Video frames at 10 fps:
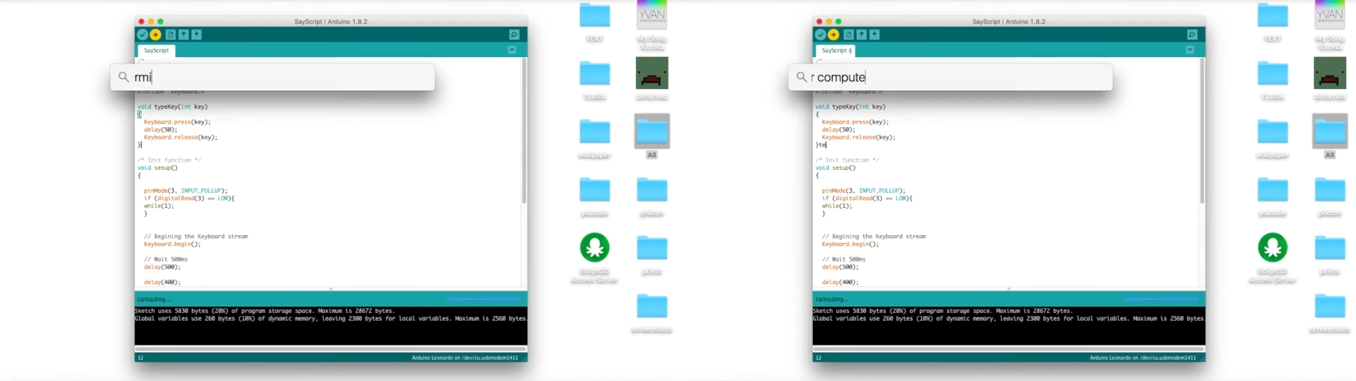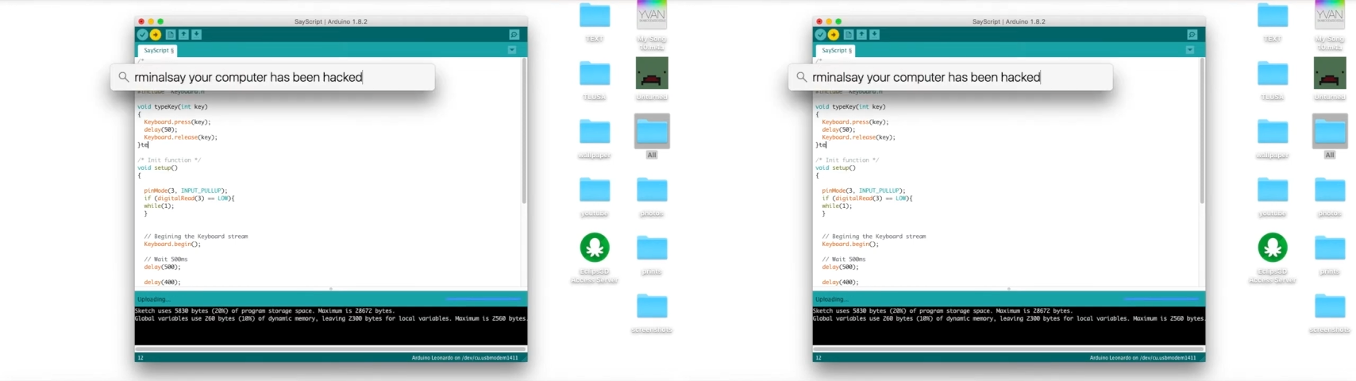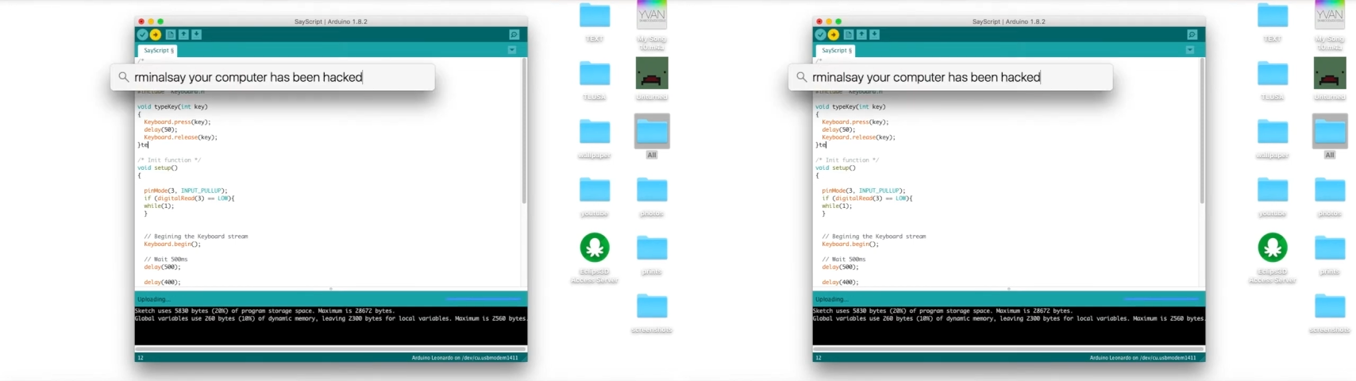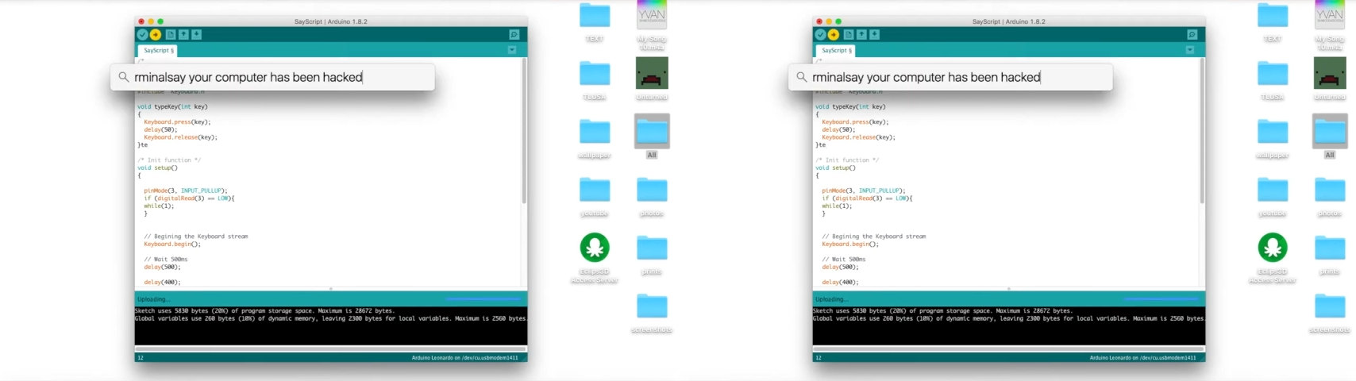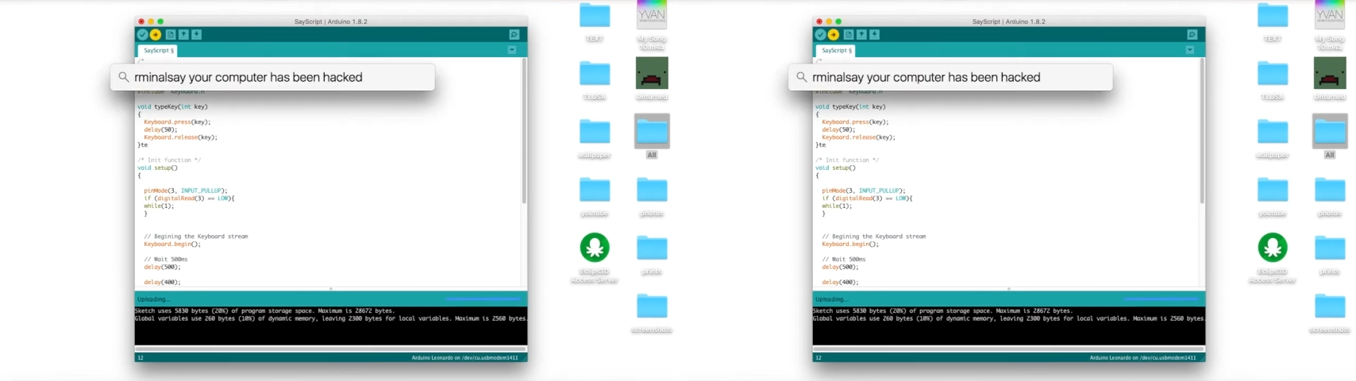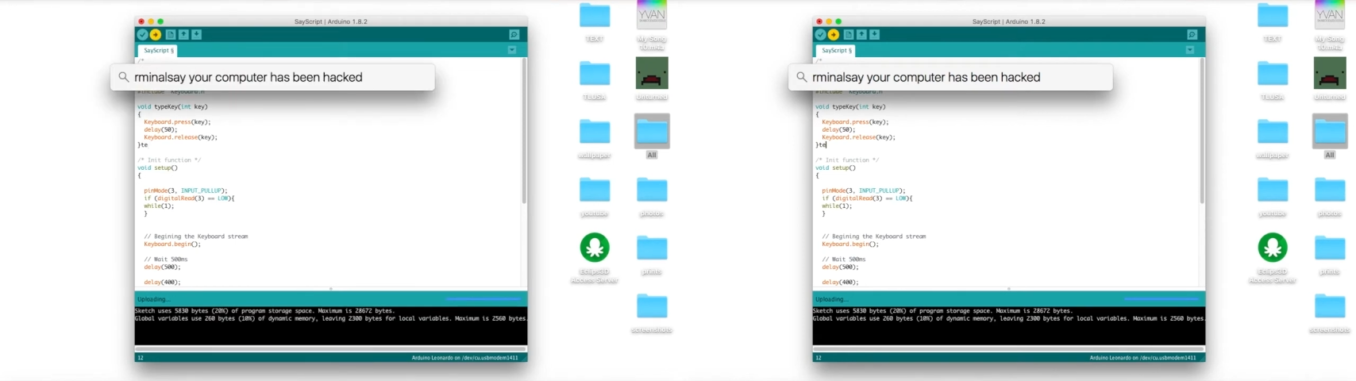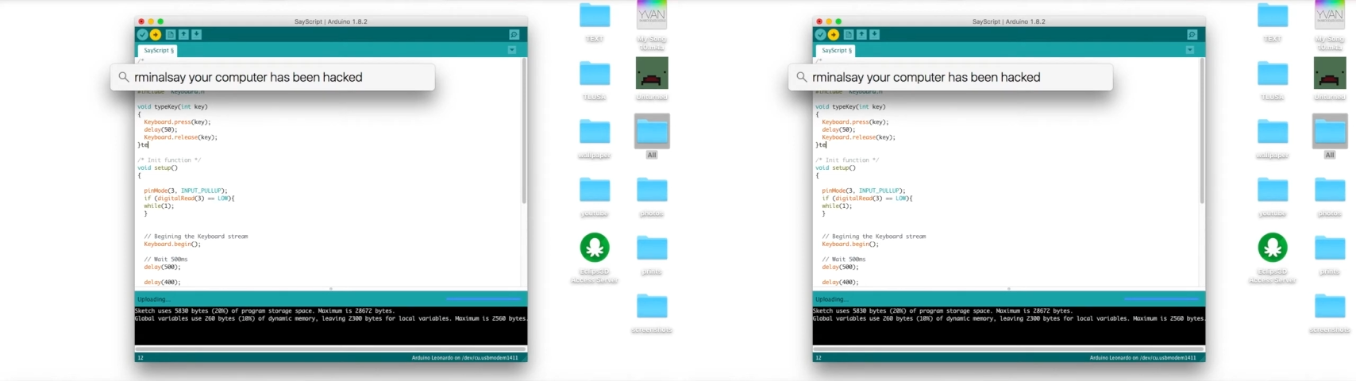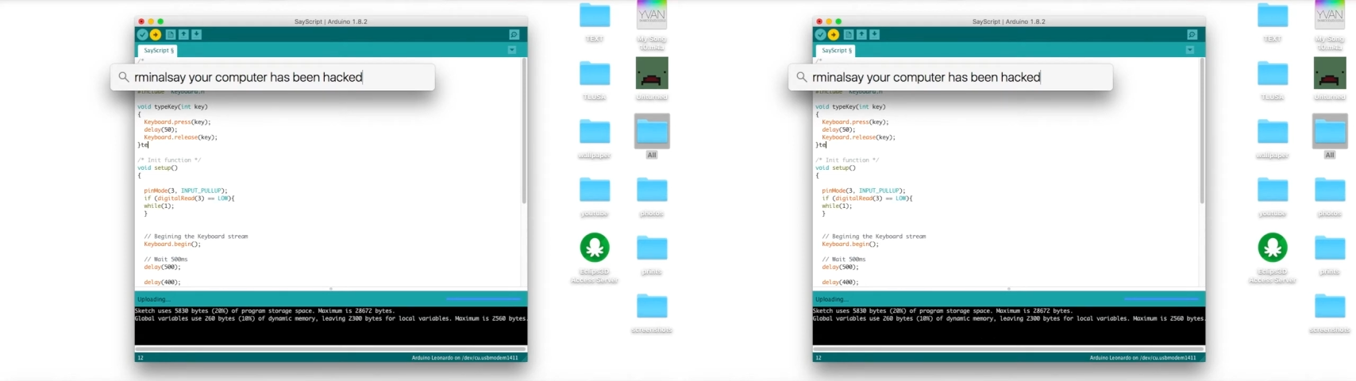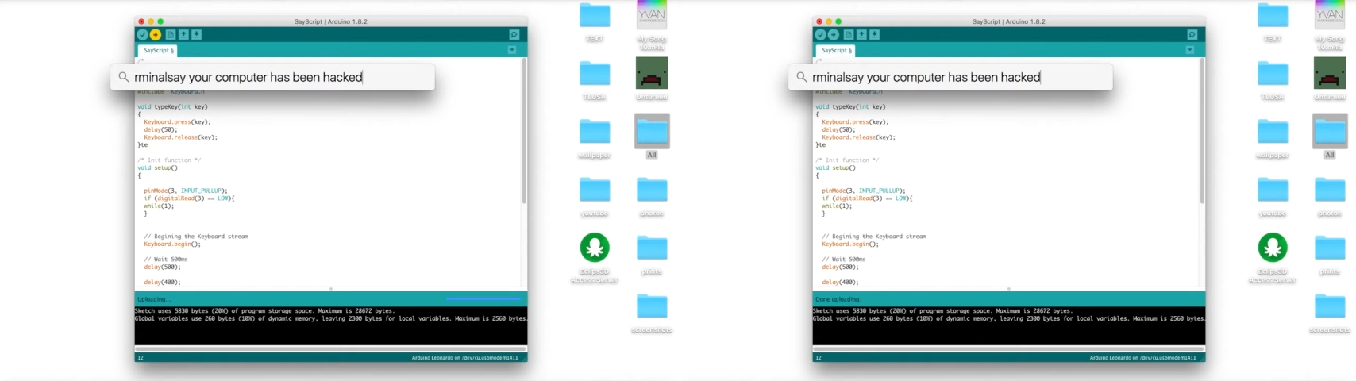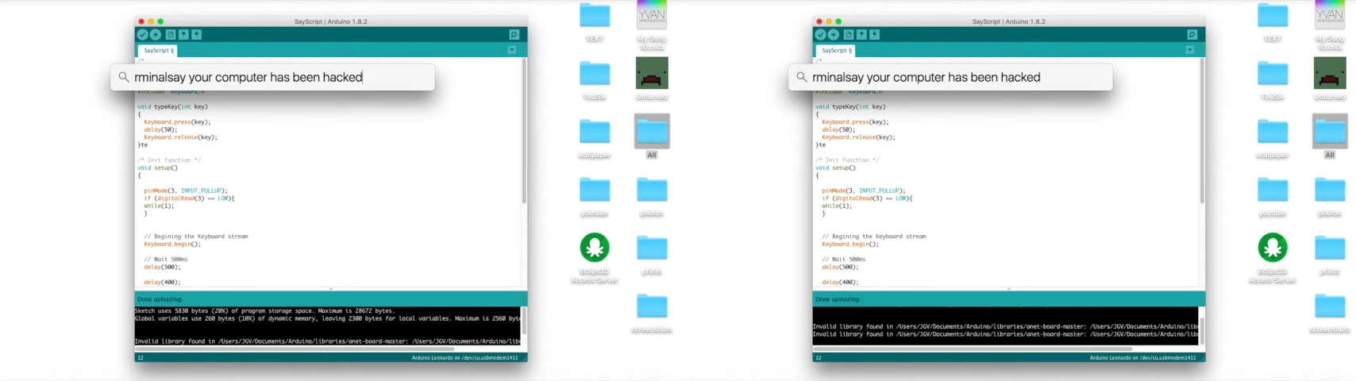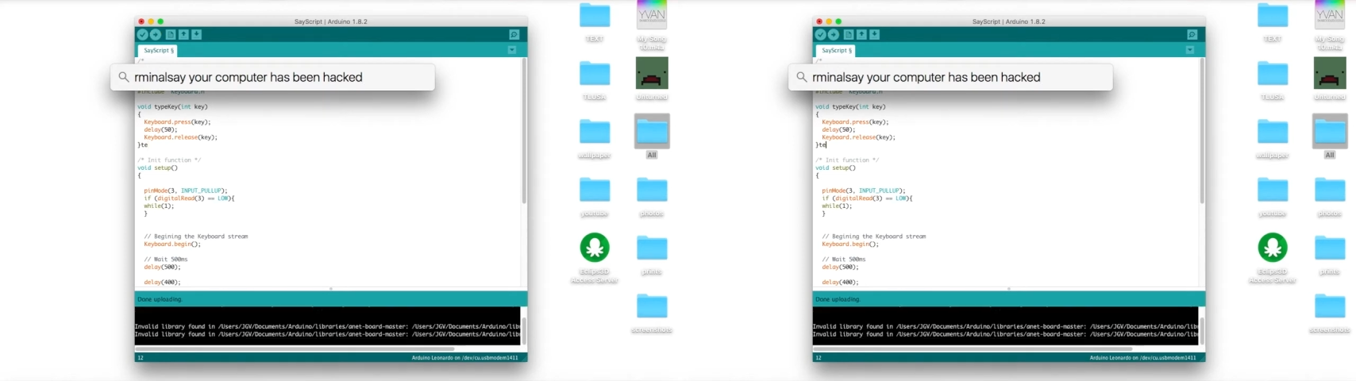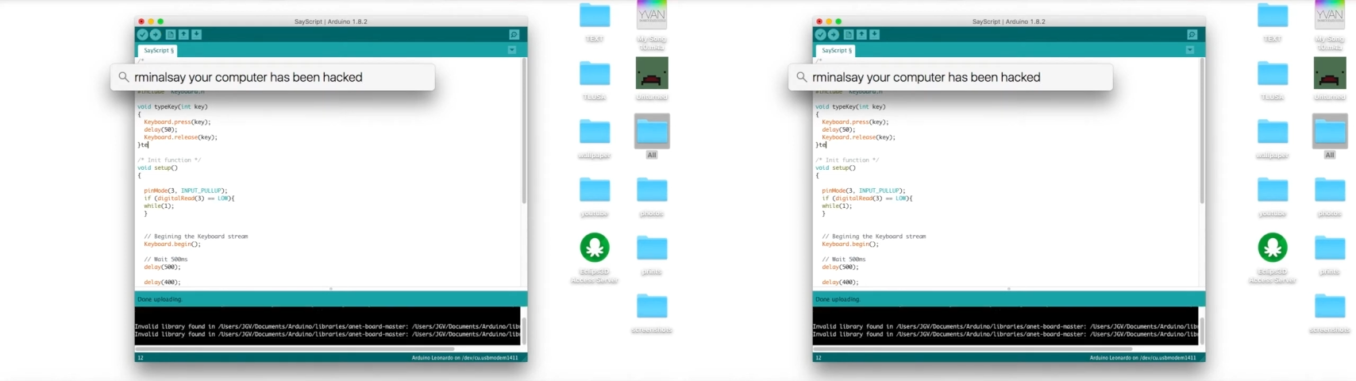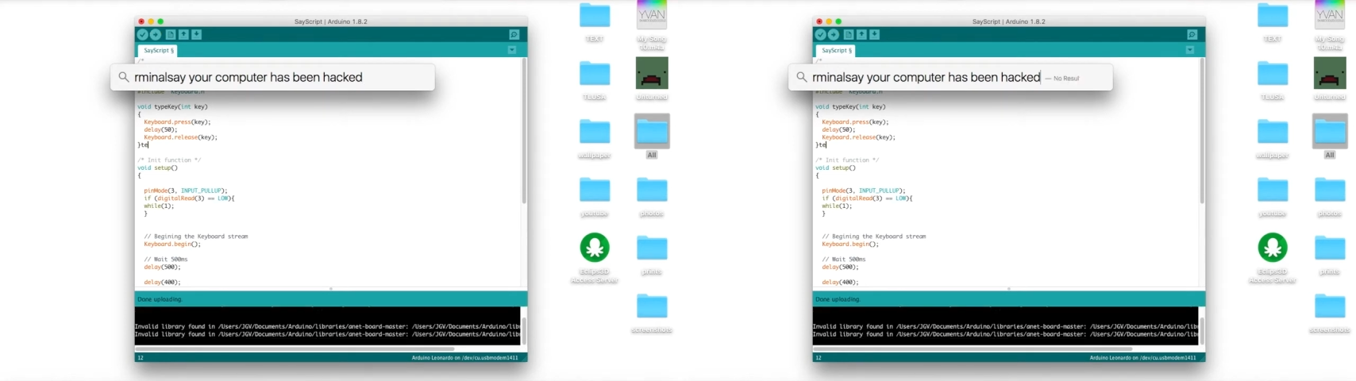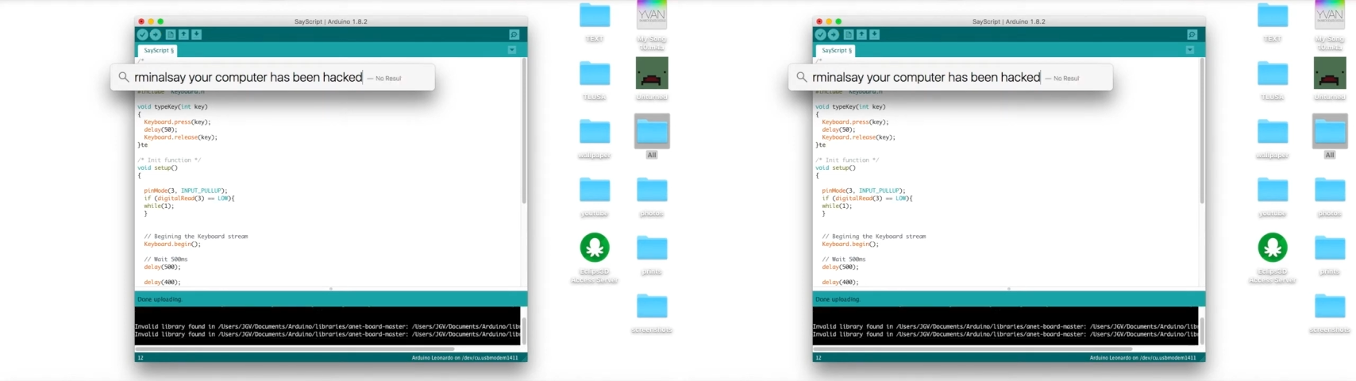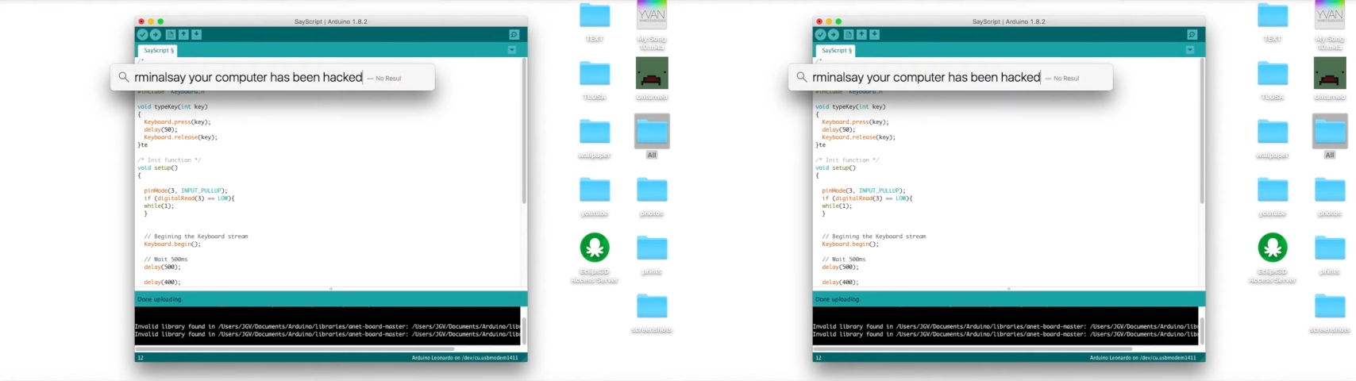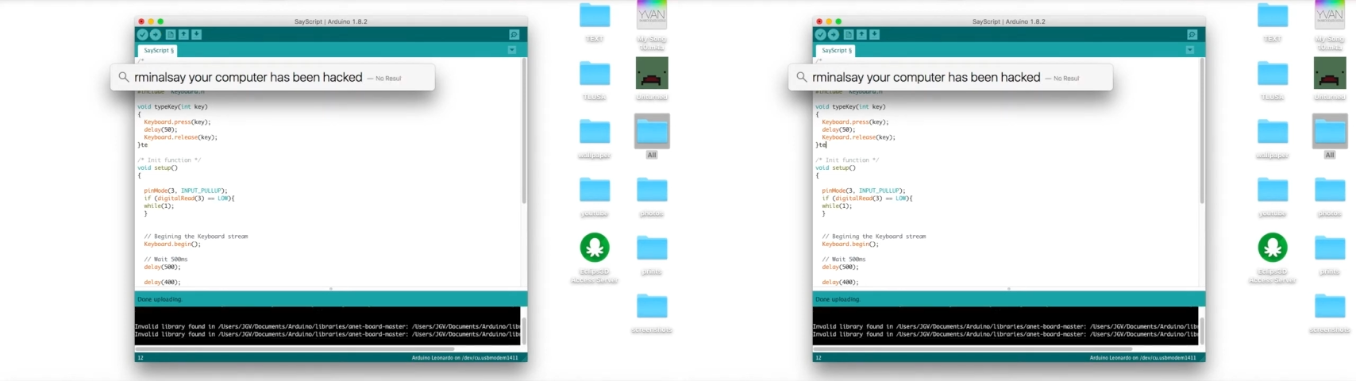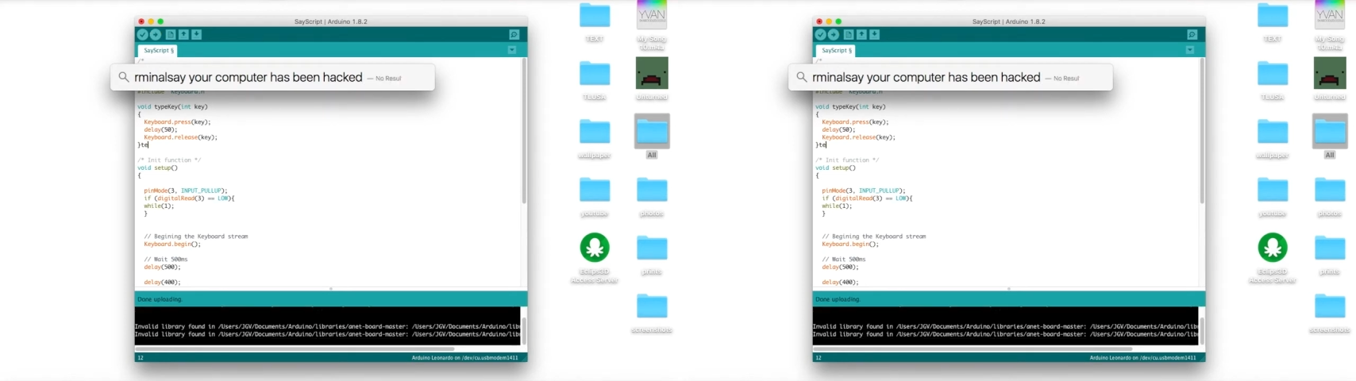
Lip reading: (no speaker visible)